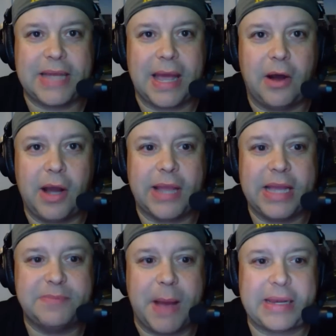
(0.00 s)
On
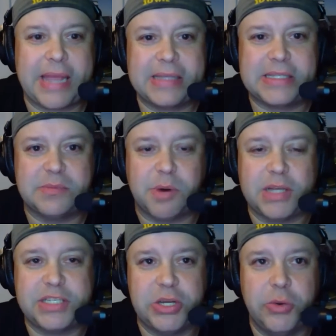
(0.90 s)
Hawkeyes podcast is
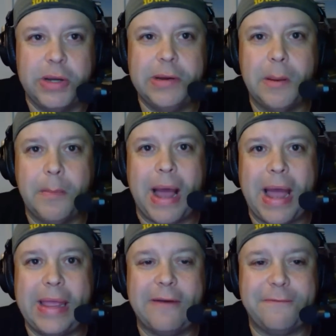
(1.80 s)
brought to you
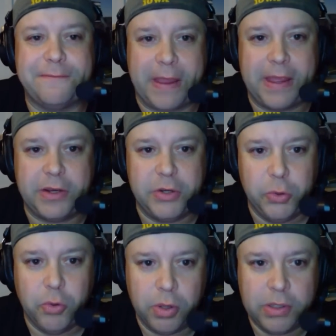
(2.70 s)
by
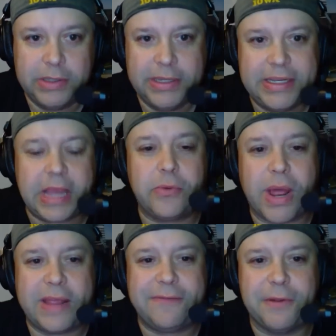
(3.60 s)
FanDuel. Get
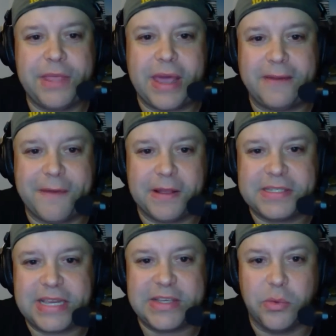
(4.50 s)
ready for the NFL
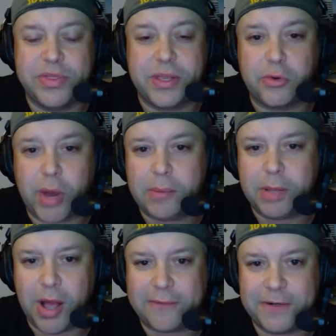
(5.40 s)
season with
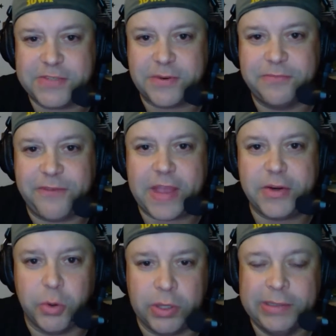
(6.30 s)
incredible offers from
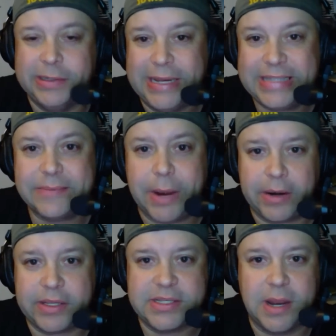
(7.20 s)
FanDuel. It's
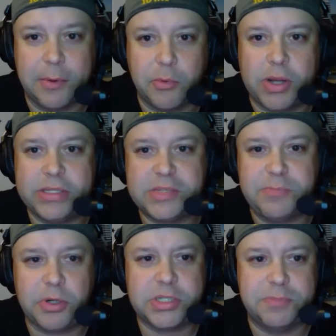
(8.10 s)
America's number one
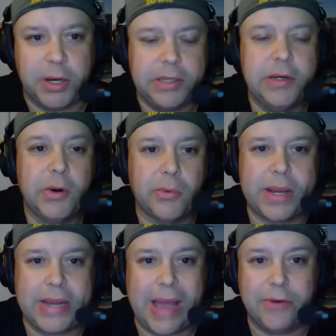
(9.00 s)
sportsbook.
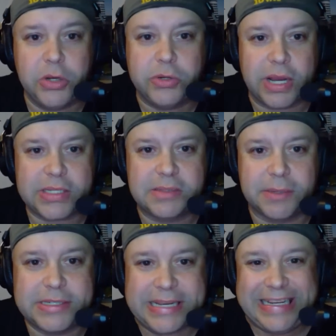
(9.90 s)
Right now, new
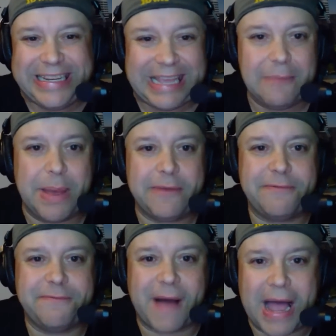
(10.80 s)
customers can bet
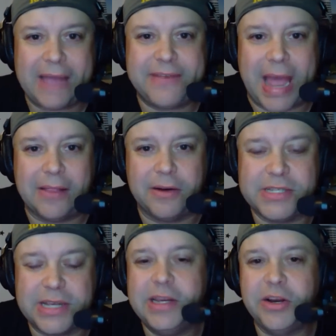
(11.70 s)

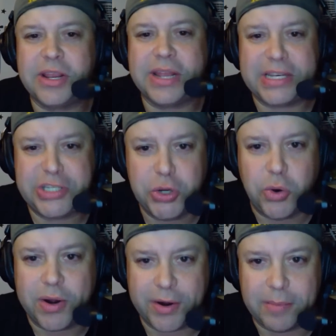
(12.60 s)
$5. You're going to get
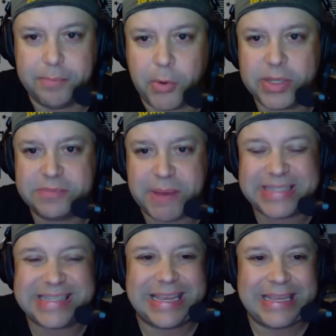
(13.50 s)
$200 in bonus
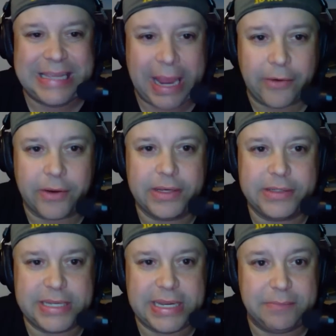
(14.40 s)
bets
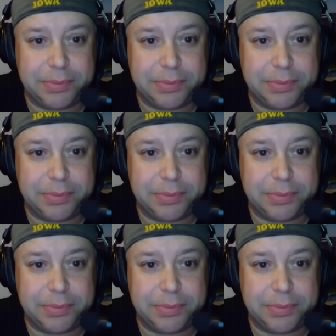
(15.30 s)
guaranteed.